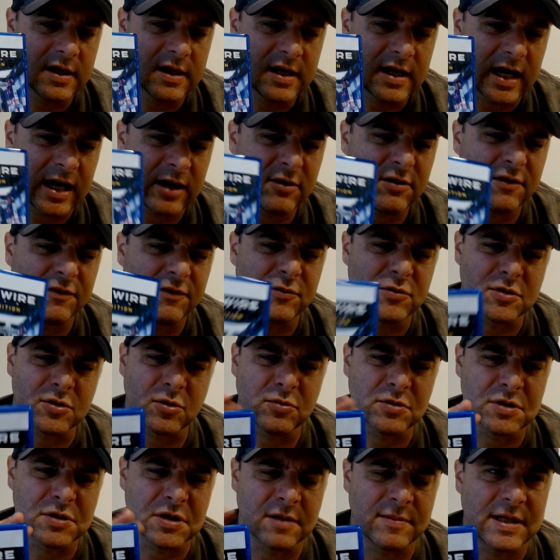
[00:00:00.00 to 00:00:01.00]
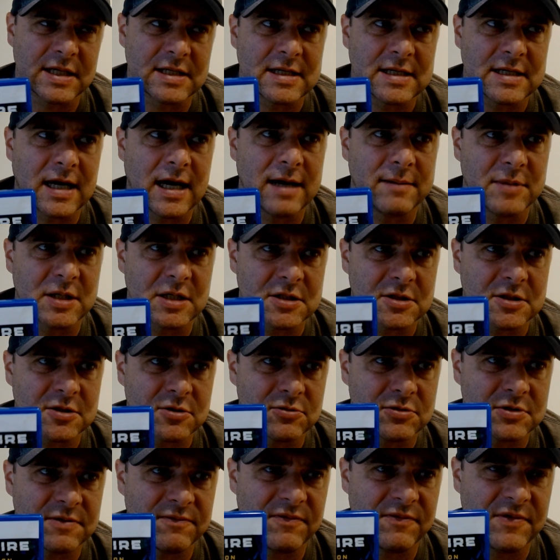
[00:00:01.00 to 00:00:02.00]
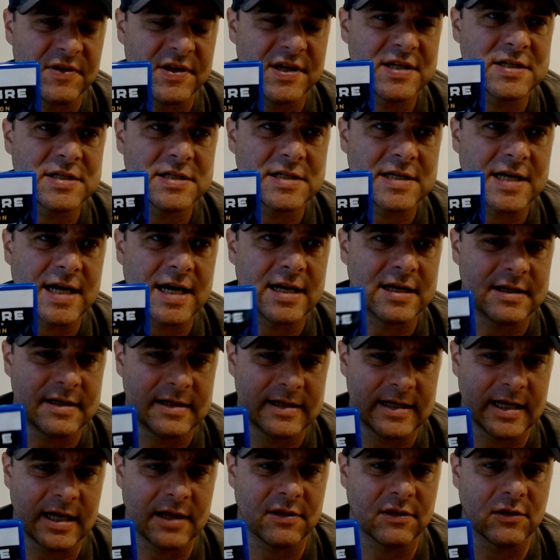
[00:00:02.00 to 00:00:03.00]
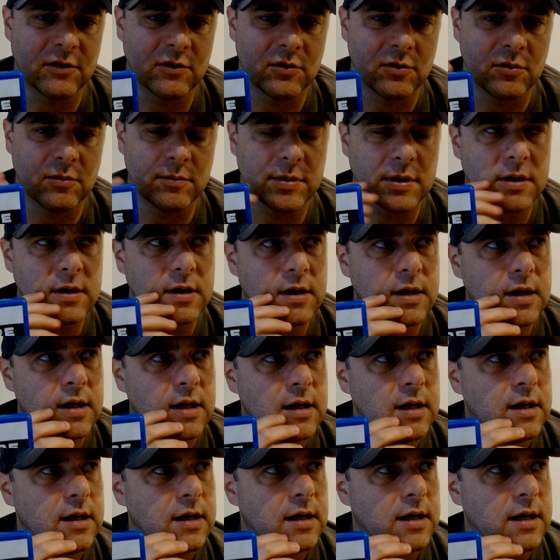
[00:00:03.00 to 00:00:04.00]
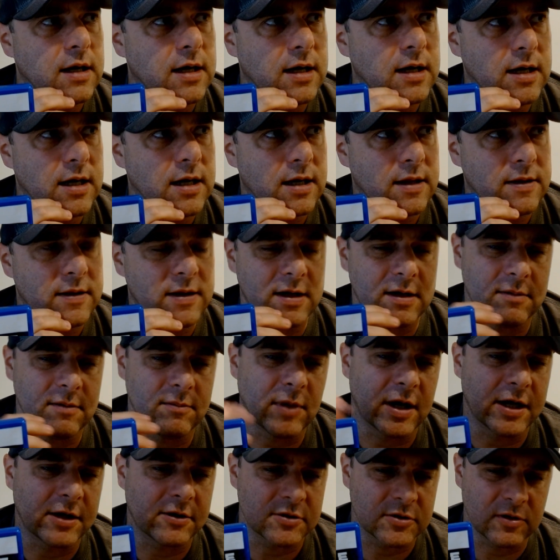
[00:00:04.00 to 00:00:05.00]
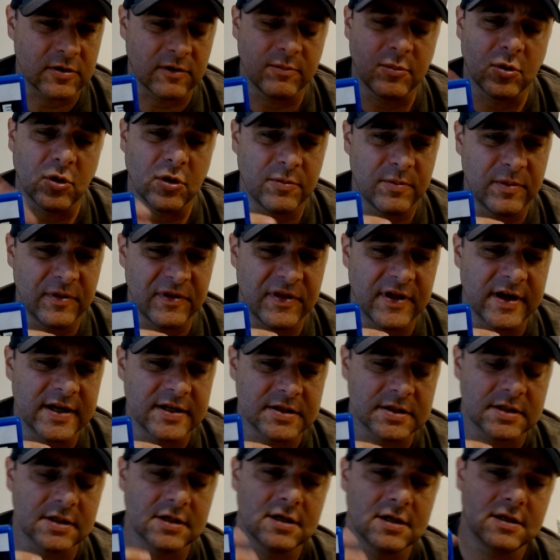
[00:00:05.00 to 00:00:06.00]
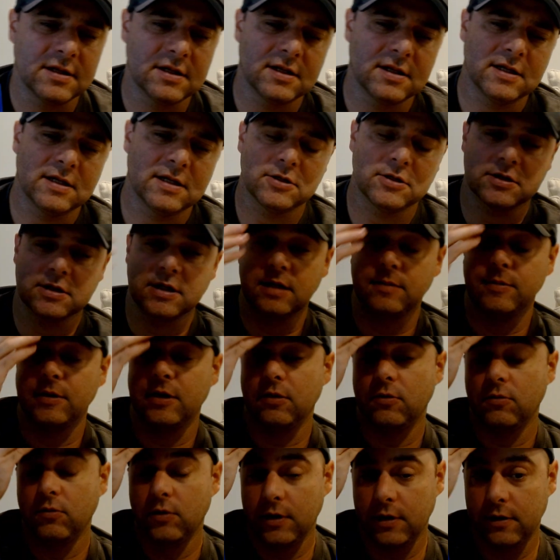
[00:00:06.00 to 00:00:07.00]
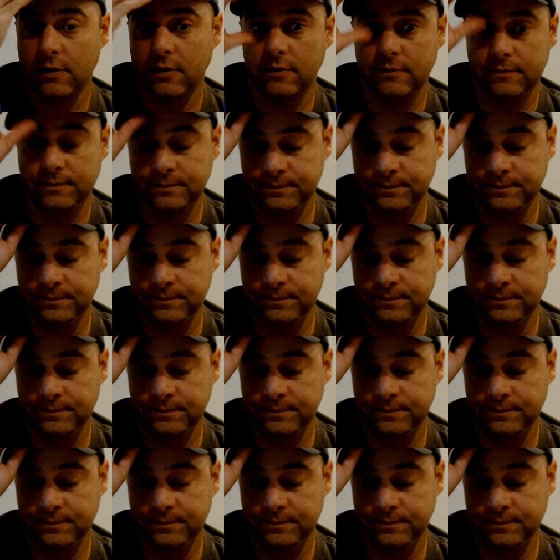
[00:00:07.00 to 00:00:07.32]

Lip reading: I don't know if it was always going to be a timed exclusive. This and Deathloop. And then Microsoft bought Bethesda, and then they just came out quicker.